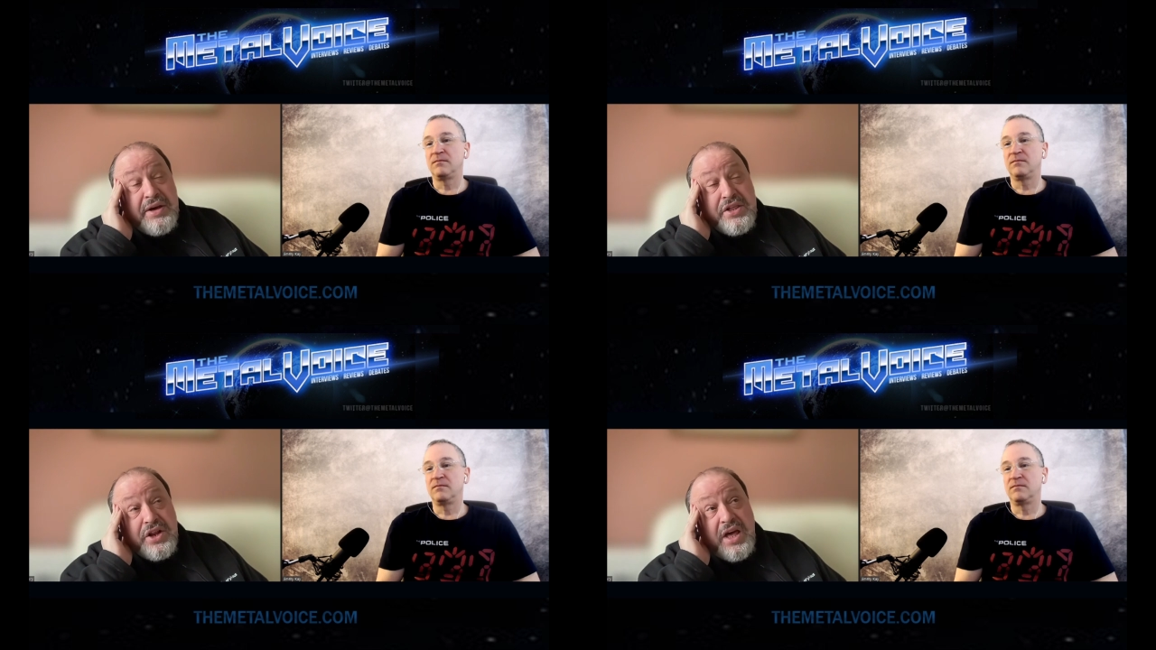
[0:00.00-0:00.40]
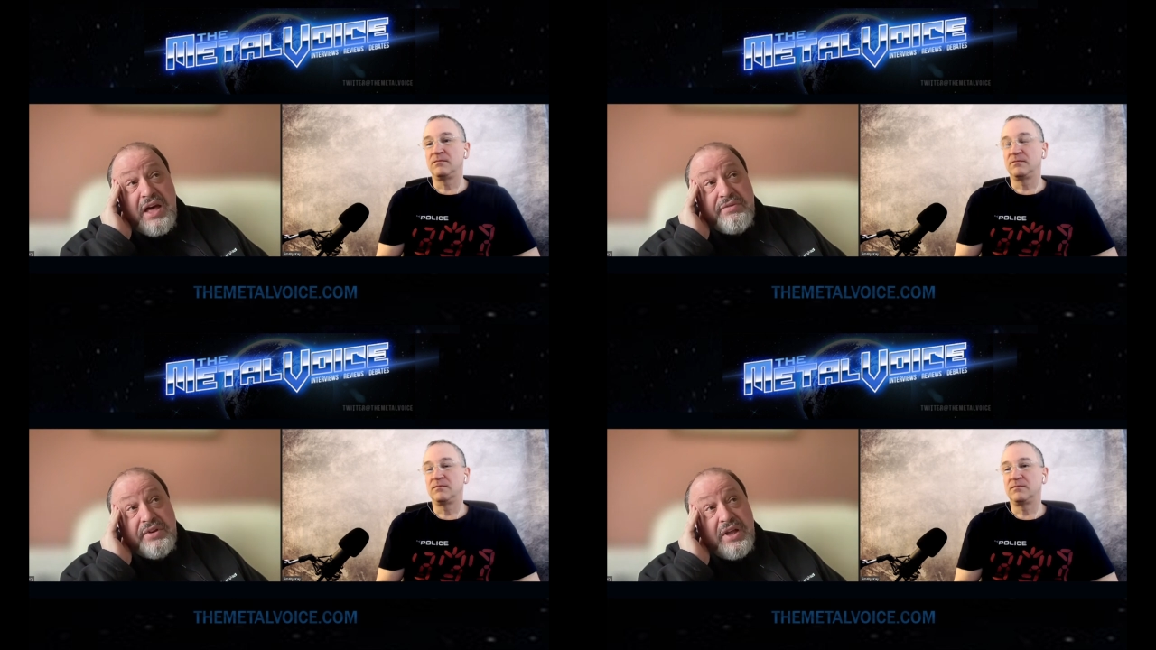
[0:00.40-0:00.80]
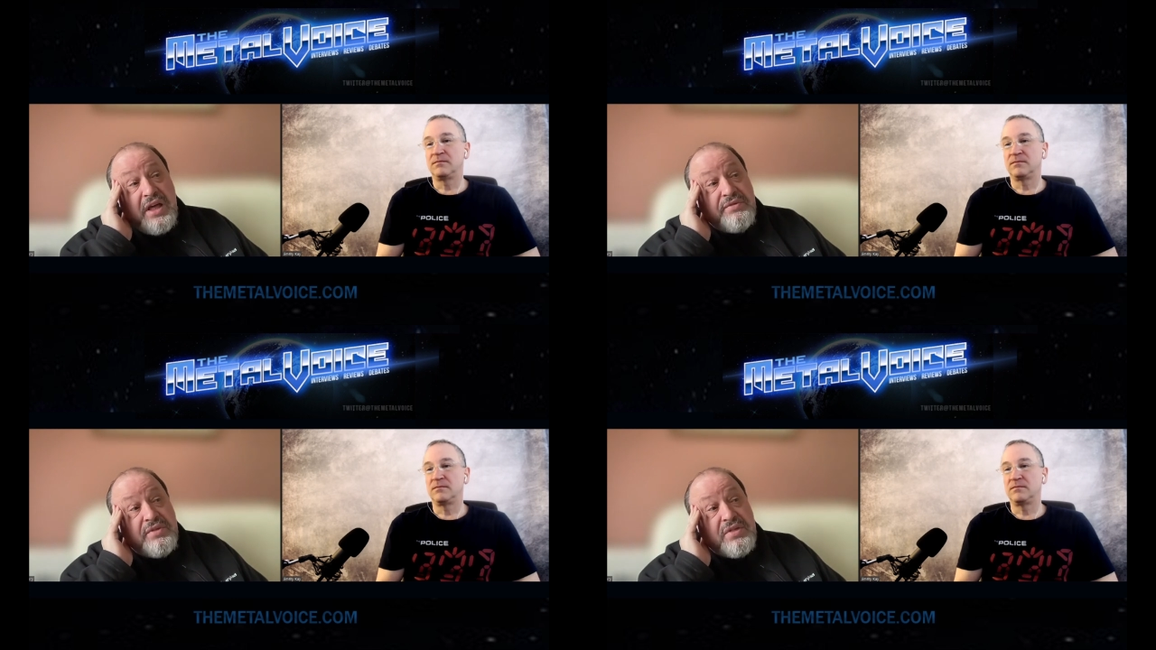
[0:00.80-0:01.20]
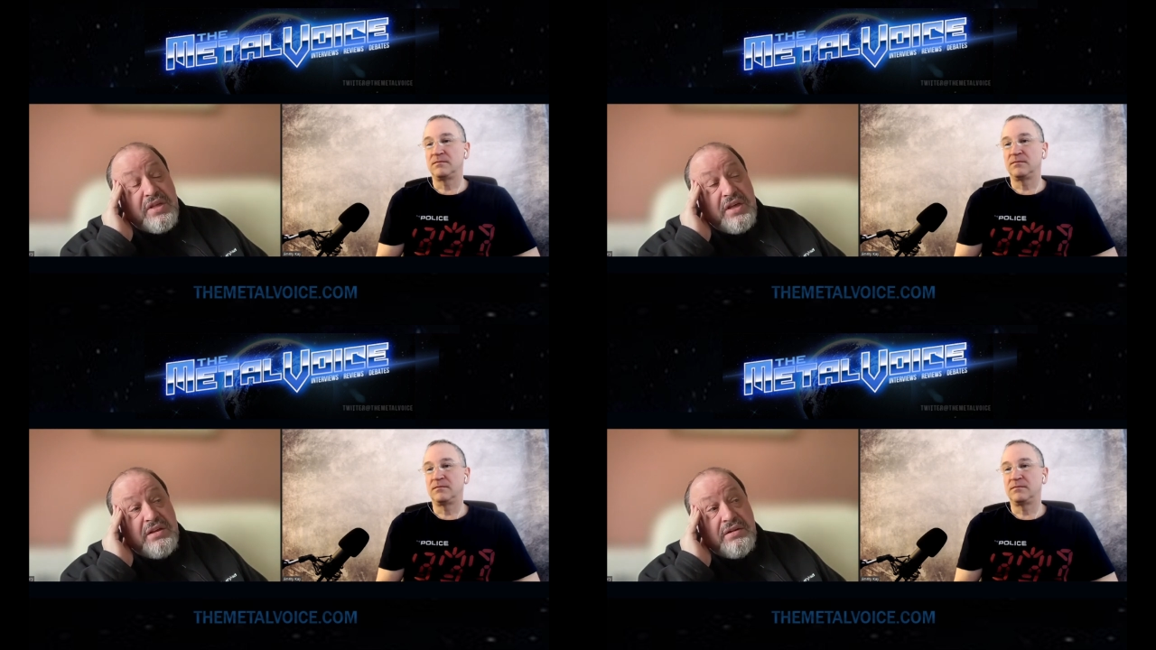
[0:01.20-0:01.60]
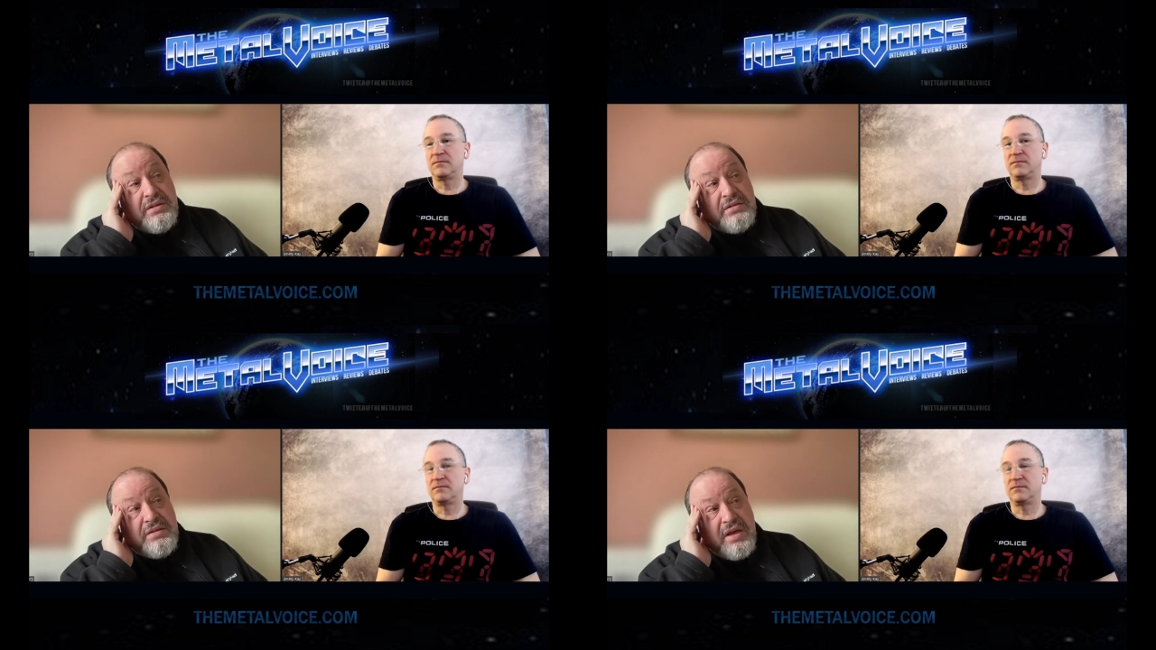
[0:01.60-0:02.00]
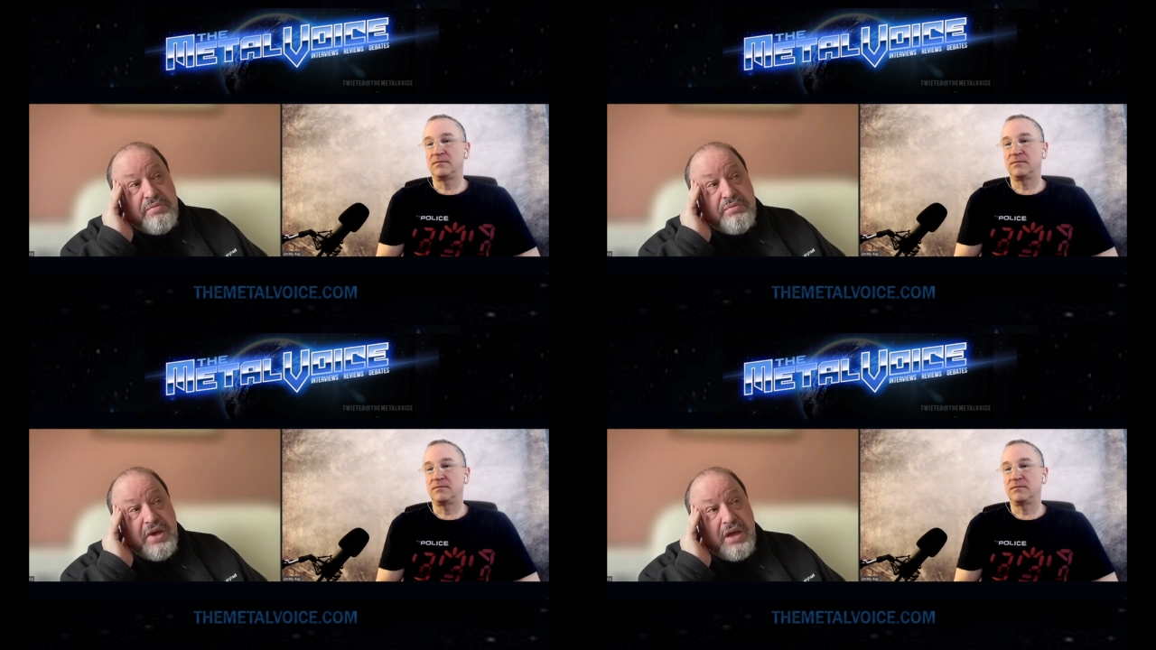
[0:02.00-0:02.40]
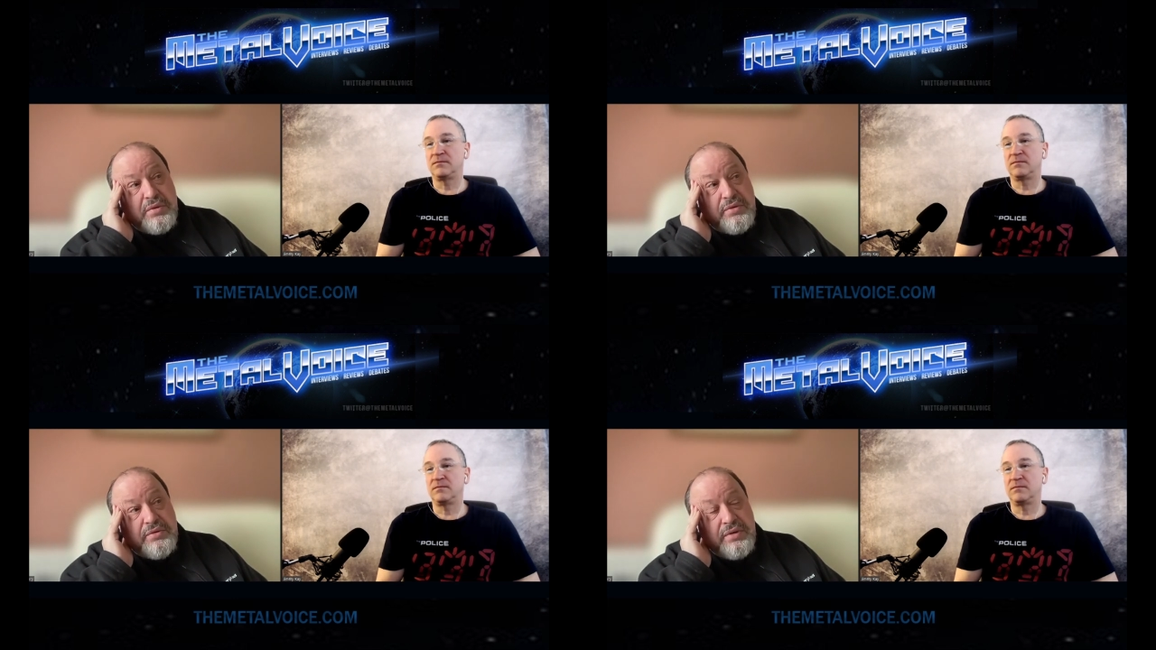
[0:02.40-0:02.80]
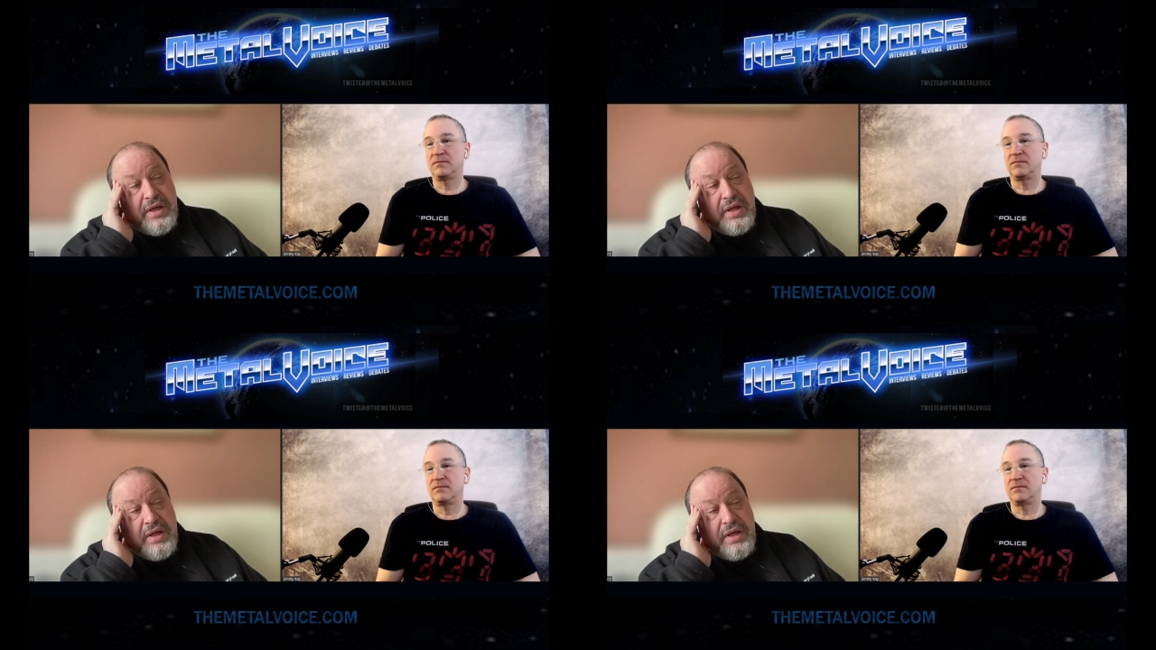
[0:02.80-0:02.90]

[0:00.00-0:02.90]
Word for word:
Speaker 1: actually. I haven't I haven't seen the timetable.